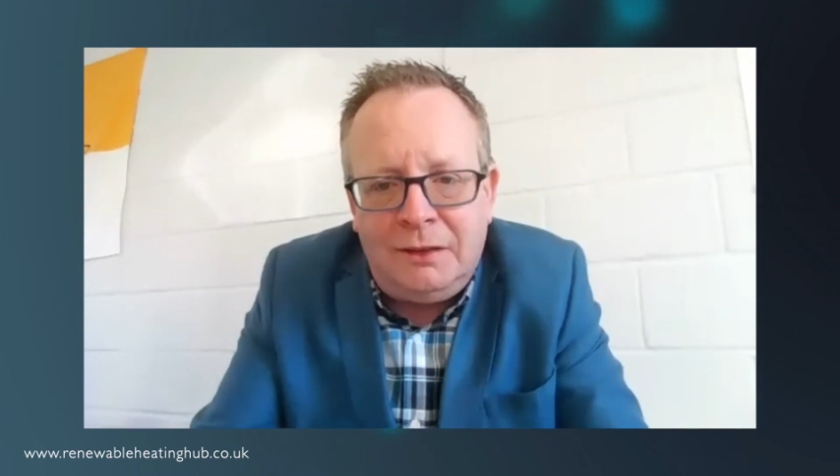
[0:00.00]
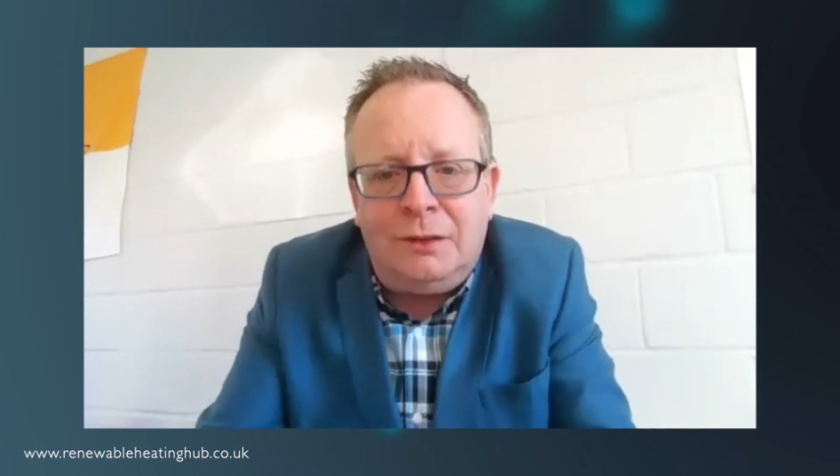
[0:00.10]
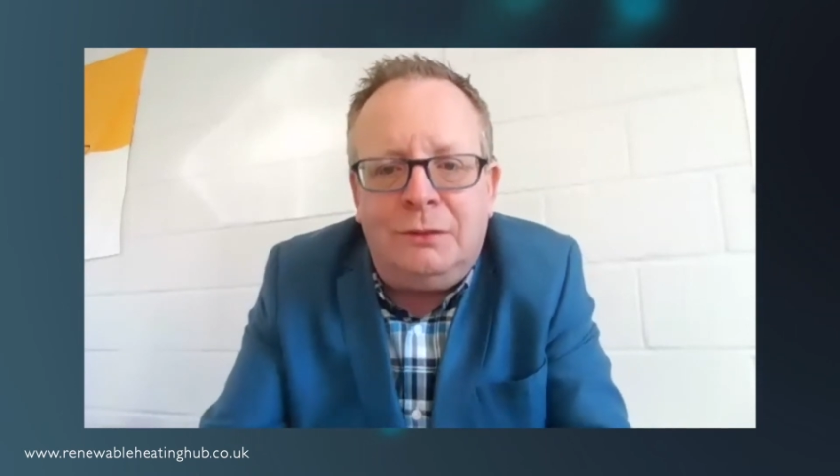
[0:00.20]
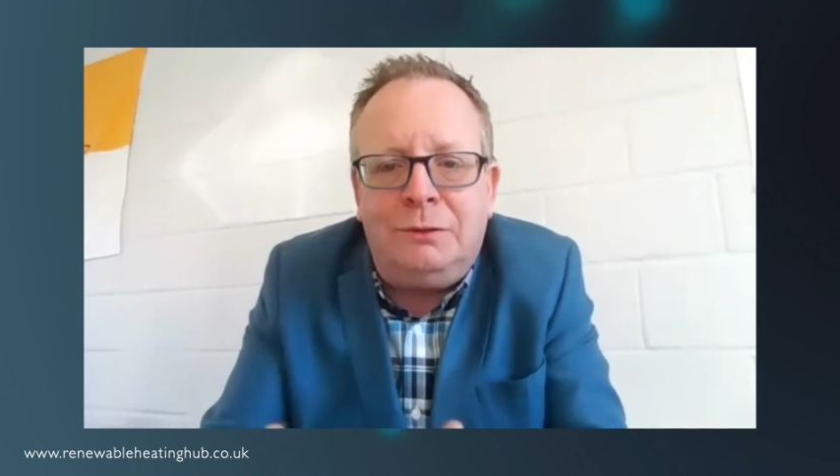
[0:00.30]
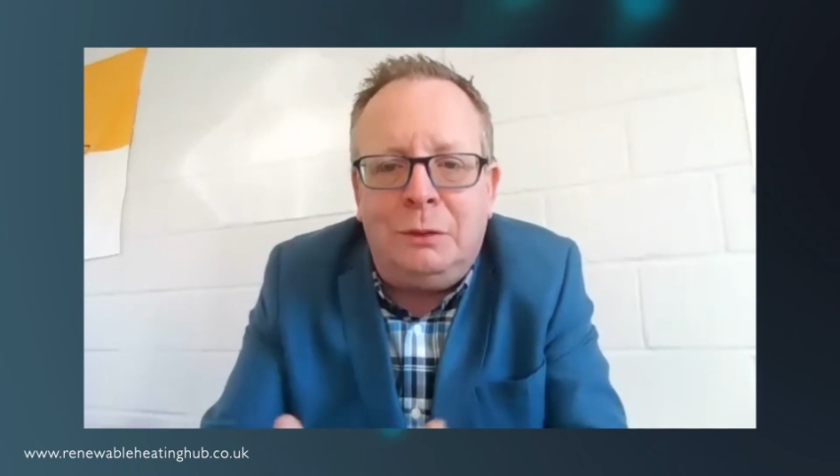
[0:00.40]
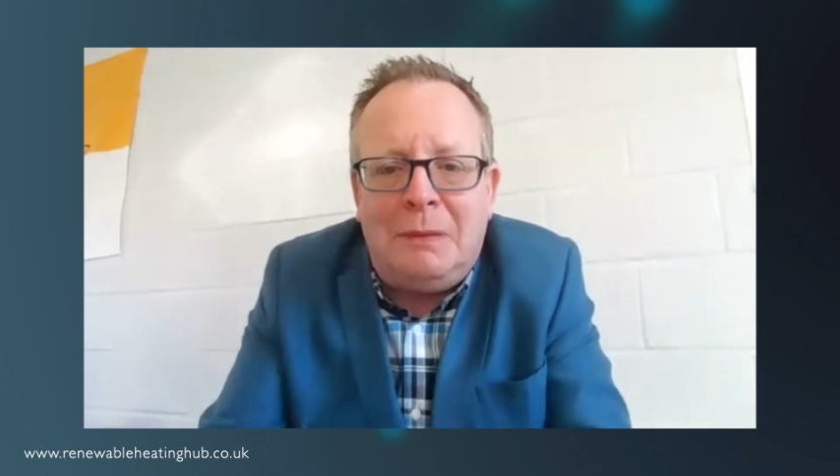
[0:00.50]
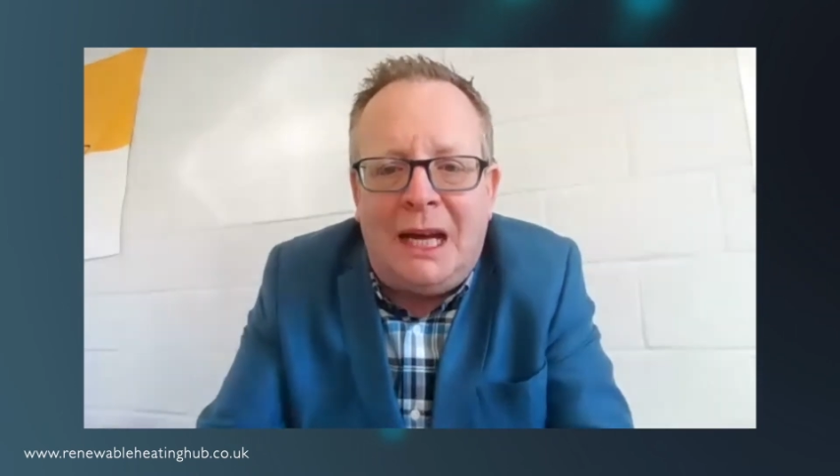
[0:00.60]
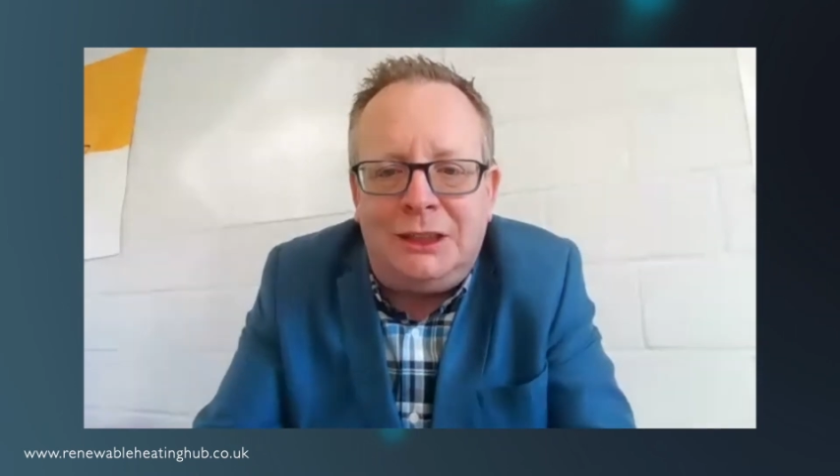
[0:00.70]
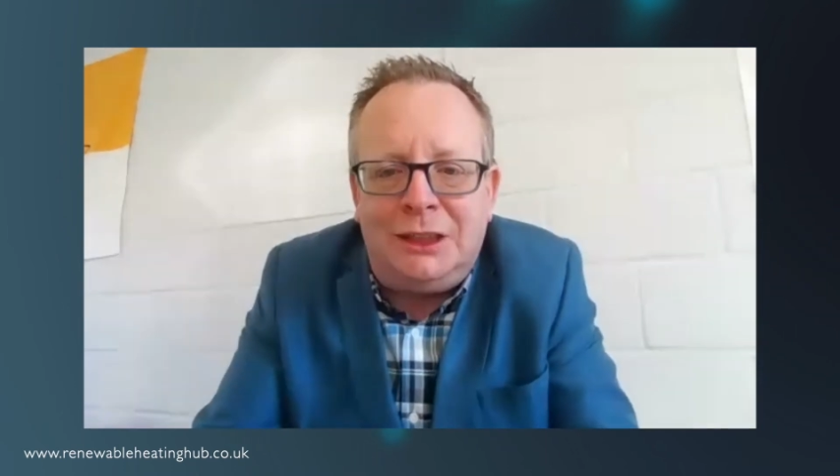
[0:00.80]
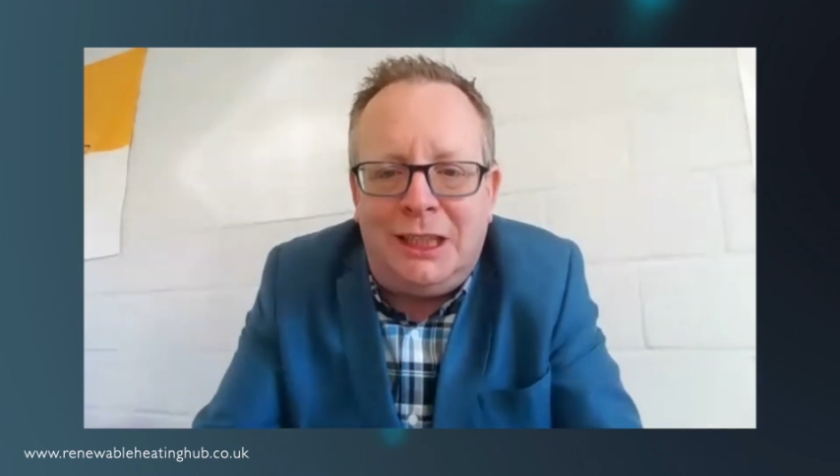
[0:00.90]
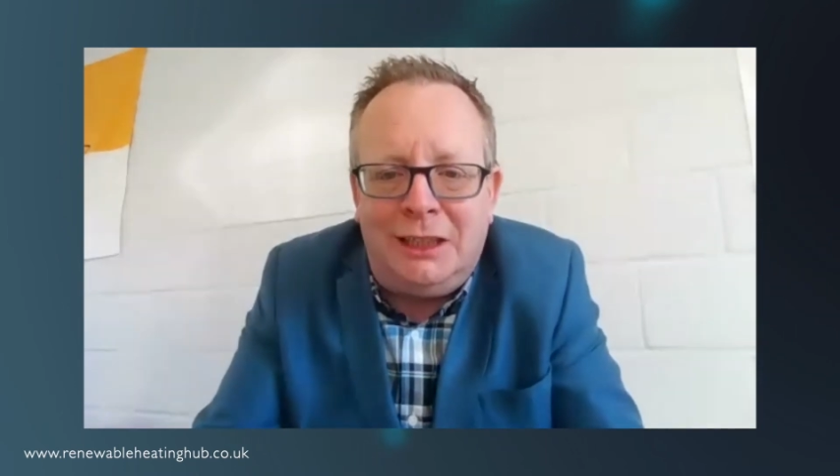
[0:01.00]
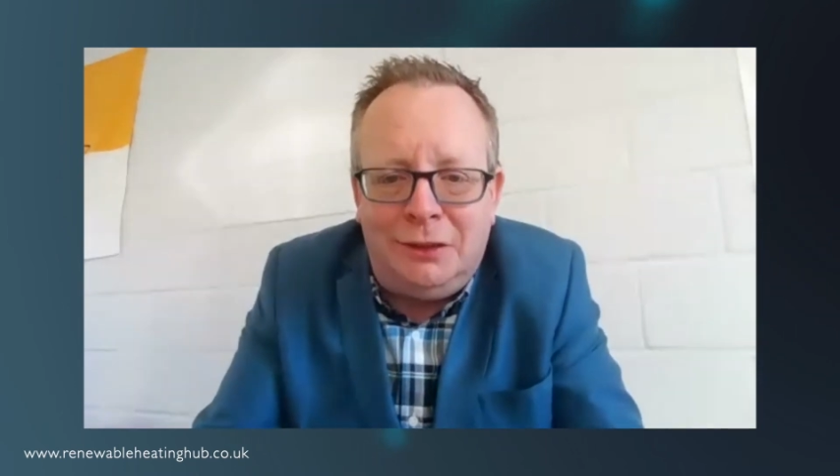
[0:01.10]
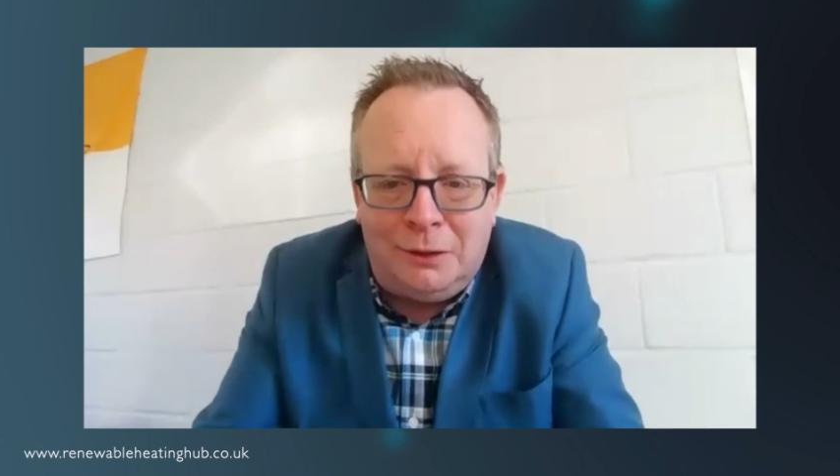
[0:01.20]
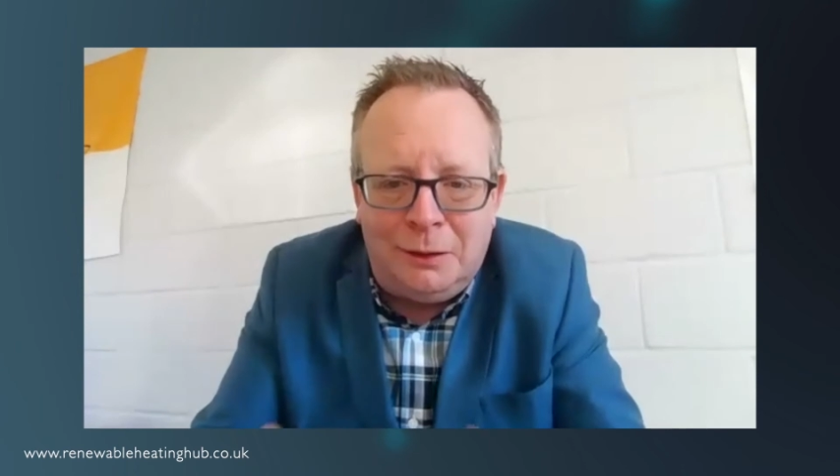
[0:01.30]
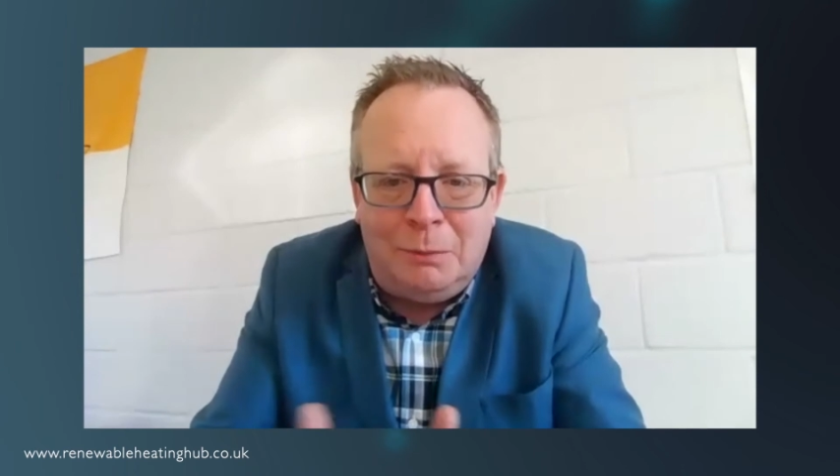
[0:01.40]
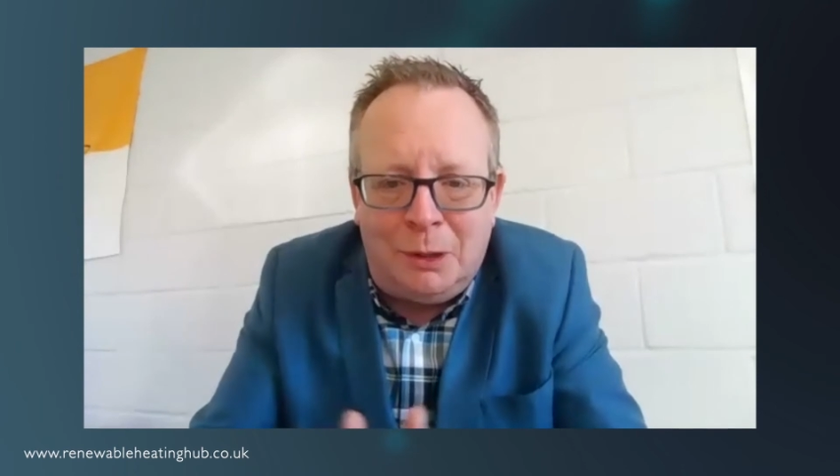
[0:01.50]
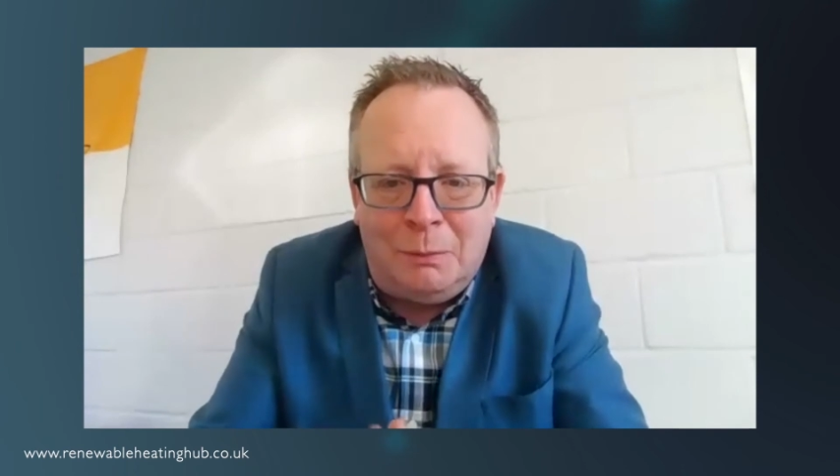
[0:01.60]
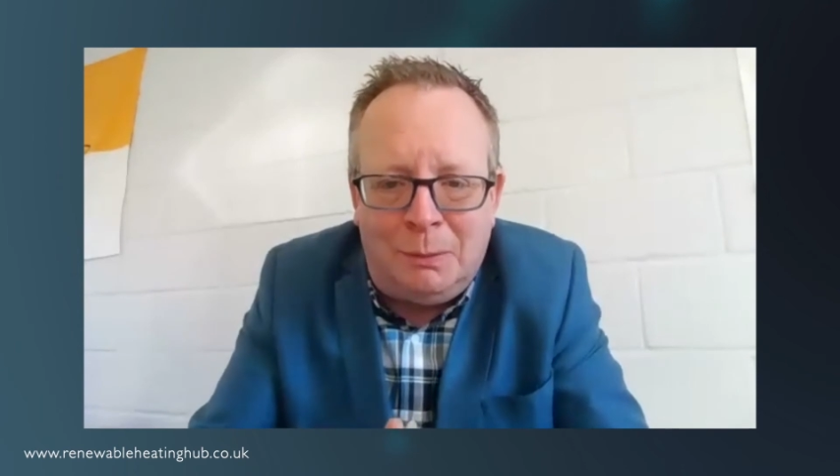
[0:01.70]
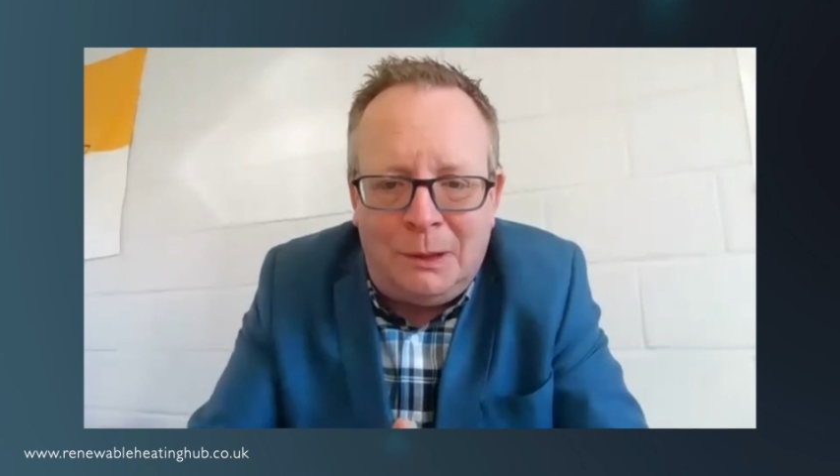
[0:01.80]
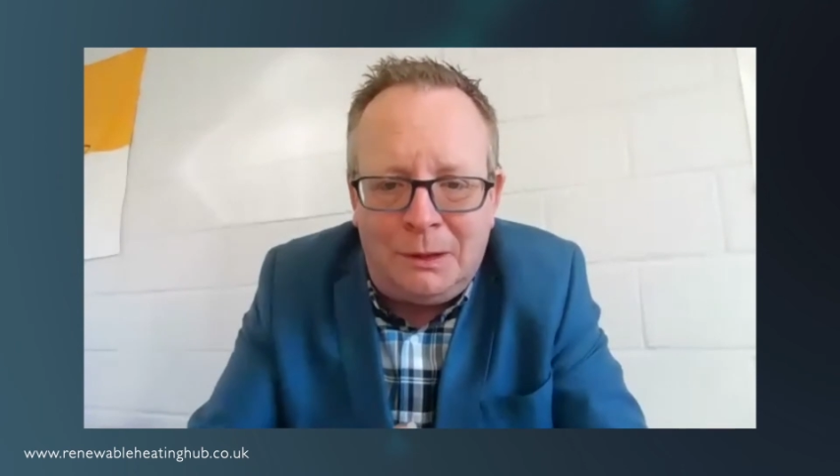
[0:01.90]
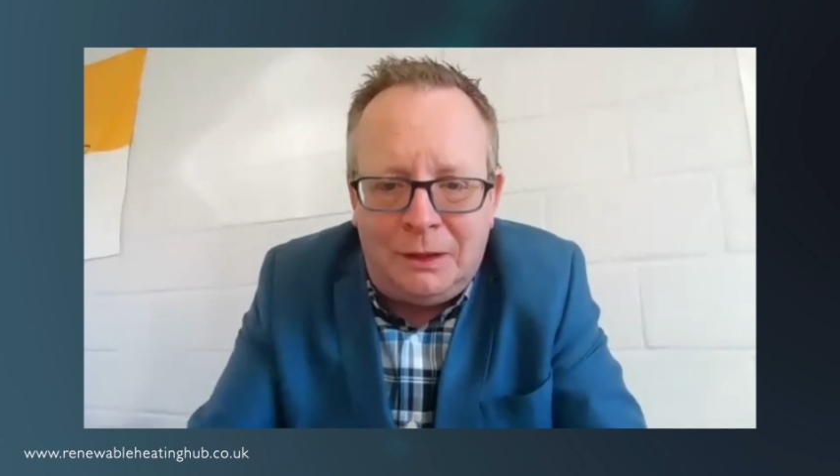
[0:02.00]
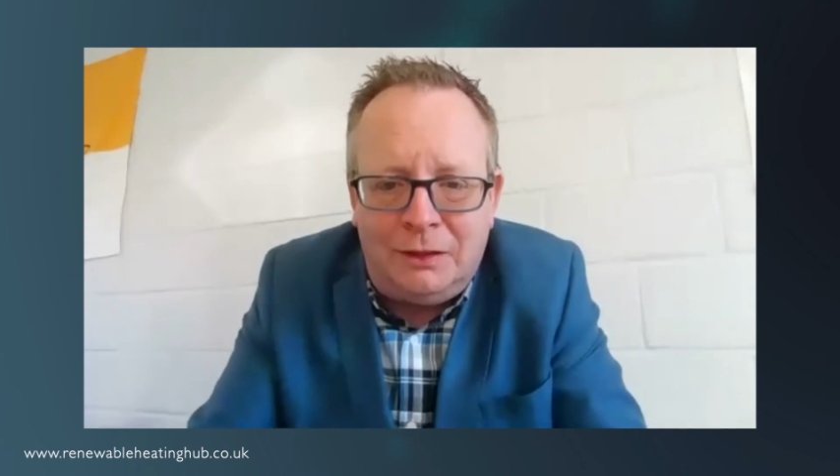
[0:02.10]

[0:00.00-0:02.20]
So if you imagine they took them on a block